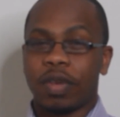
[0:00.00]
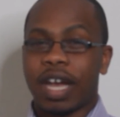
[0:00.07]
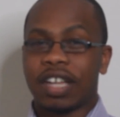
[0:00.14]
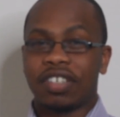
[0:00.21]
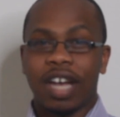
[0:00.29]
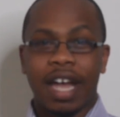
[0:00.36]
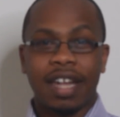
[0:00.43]
We
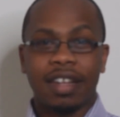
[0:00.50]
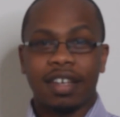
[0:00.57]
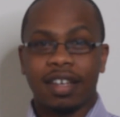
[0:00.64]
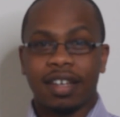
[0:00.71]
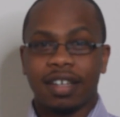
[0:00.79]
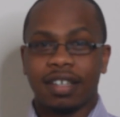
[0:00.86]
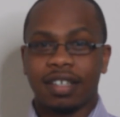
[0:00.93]
got
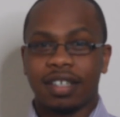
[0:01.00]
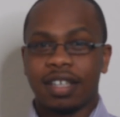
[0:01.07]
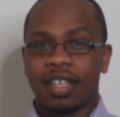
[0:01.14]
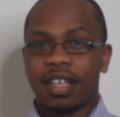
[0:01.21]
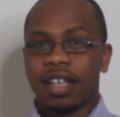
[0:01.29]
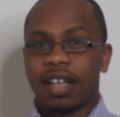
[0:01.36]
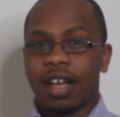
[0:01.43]
China,
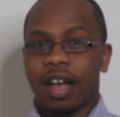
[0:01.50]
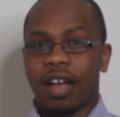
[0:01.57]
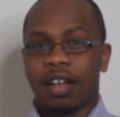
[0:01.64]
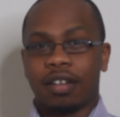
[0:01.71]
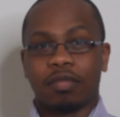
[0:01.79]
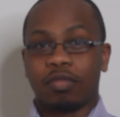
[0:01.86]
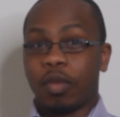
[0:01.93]

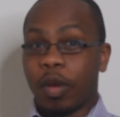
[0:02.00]
uh,